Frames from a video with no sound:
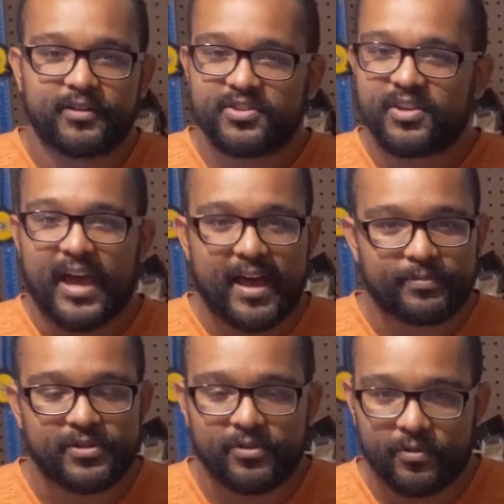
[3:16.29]
to
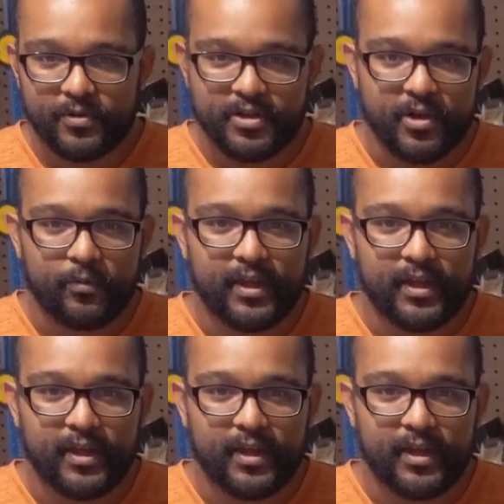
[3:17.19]
absolutely no